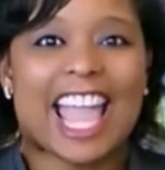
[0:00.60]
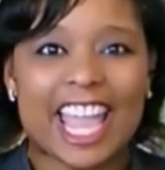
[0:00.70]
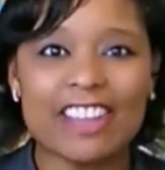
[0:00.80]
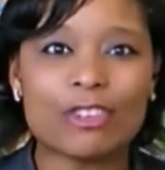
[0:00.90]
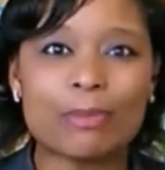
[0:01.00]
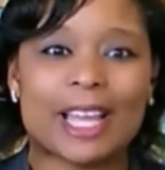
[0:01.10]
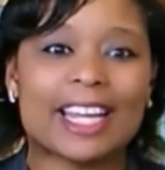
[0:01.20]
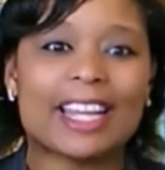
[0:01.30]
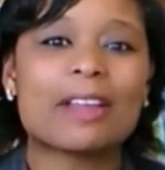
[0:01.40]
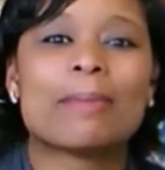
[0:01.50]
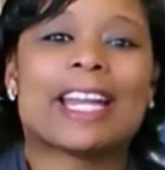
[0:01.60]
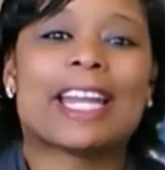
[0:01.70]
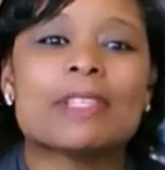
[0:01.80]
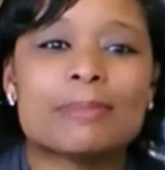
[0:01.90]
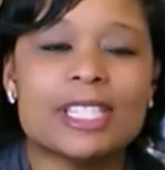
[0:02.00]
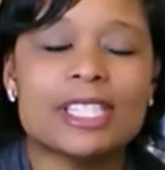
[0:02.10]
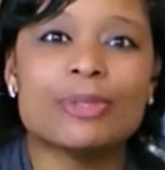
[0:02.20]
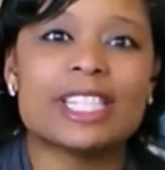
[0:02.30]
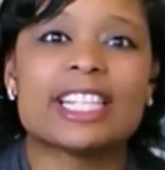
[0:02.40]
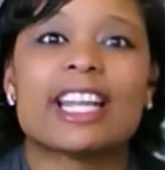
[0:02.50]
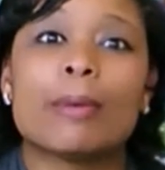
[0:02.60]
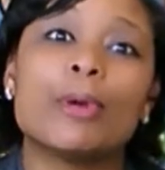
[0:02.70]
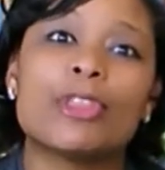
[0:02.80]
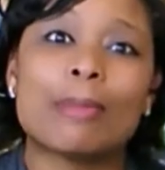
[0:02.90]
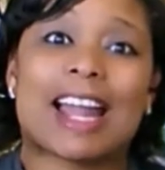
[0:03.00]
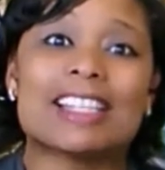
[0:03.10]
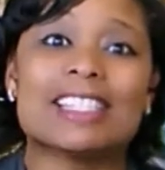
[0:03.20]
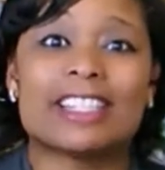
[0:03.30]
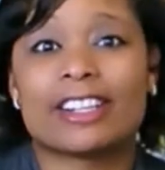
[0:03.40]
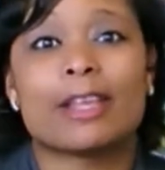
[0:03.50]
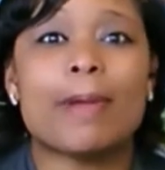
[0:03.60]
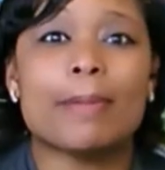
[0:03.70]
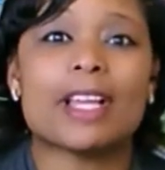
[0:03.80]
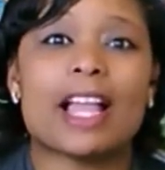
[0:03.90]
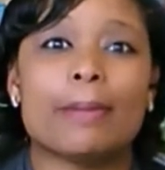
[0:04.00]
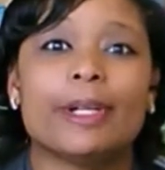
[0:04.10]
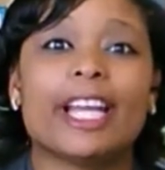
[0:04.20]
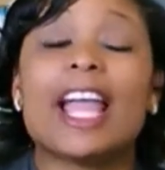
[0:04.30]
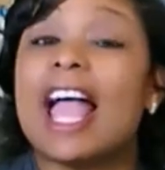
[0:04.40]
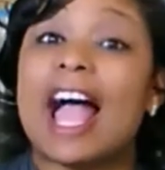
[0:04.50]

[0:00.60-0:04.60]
Hey everybody, my name is Miss Susan and I'm with the Matteson Area Public Library,